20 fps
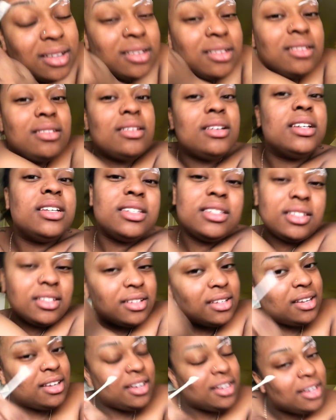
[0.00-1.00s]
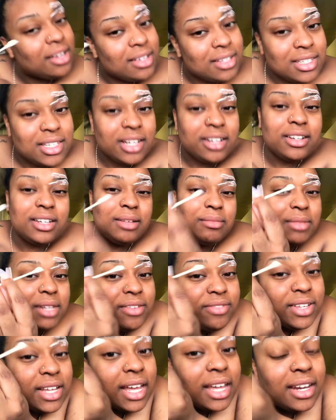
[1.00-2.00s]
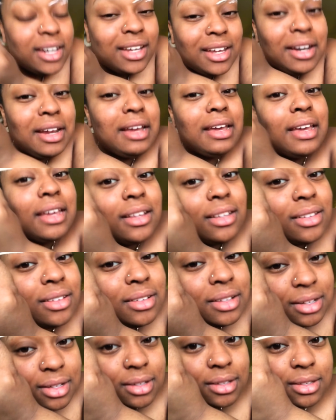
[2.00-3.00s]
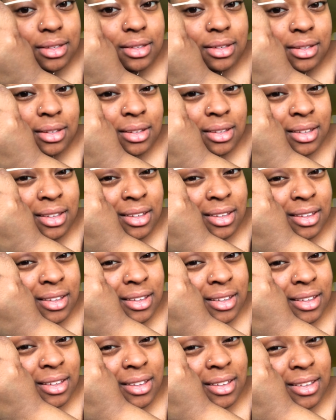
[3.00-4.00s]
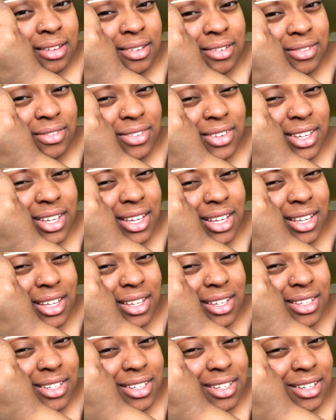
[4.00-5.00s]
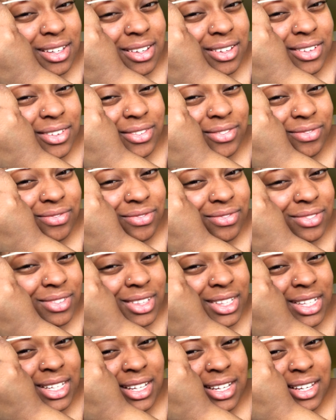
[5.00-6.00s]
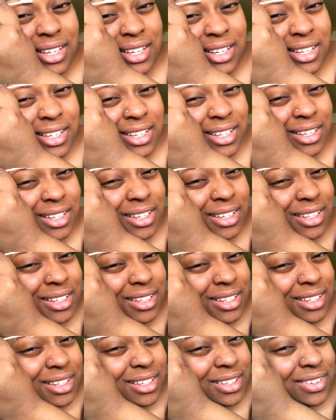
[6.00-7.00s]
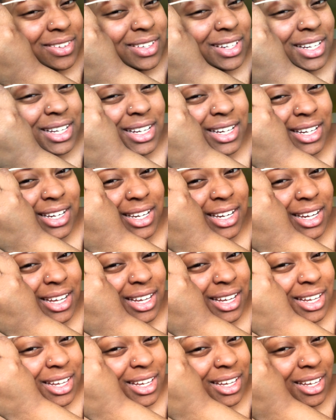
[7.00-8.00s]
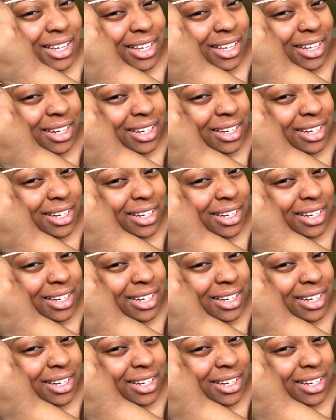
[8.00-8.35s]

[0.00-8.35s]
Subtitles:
Because, sorry, I'm left-handed. I can't do this. But yeah, so just do it like that.